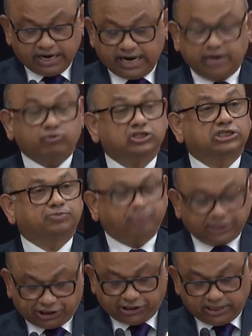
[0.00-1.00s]
He was
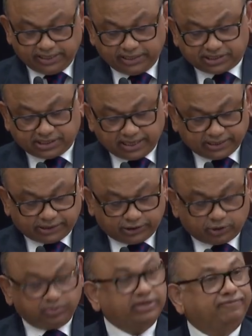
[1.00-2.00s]
specially selected
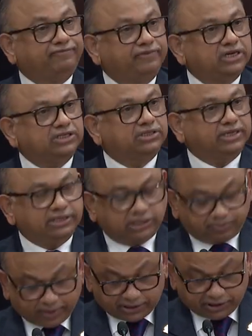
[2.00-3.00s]
to be the first
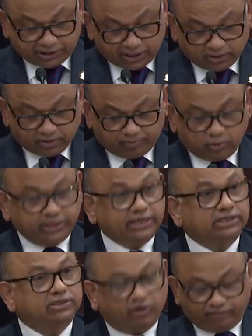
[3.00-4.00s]
Inspector General of
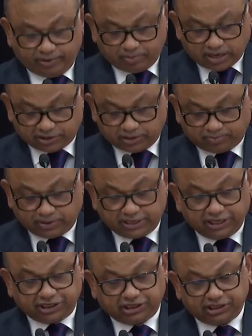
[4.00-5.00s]
Police of Himachal
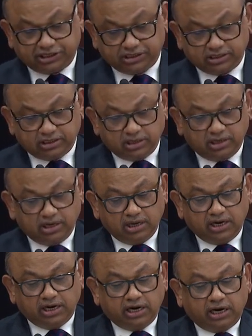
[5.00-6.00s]
Pradesh.
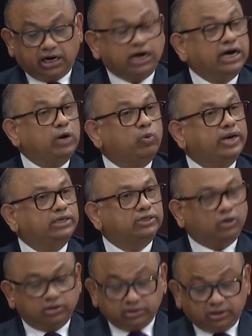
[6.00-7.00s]
He went
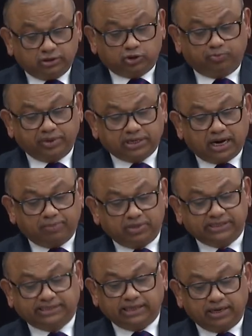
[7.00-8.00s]
on to become a
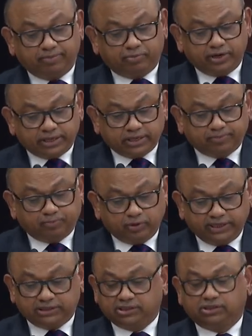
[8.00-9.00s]
celebrated
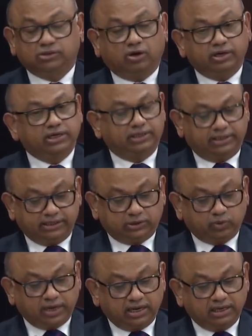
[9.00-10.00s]
police historian as
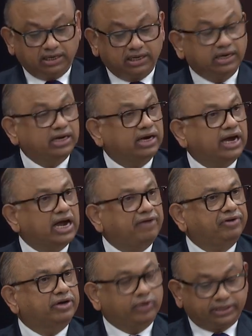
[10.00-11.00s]
well,
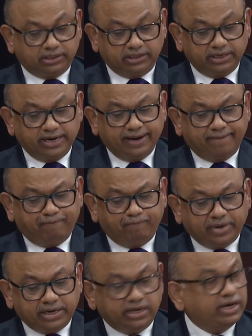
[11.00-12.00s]
having written
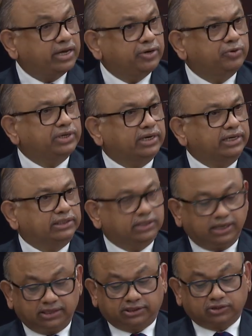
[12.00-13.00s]
many erudite
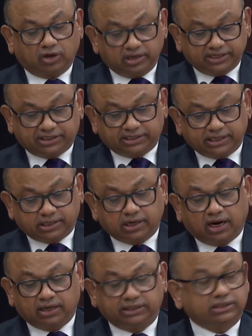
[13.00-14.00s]
and scholastic
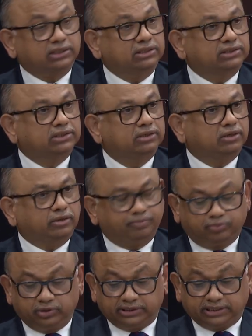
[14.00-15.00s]
articles on
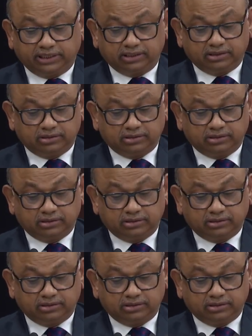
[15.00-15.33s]
policing.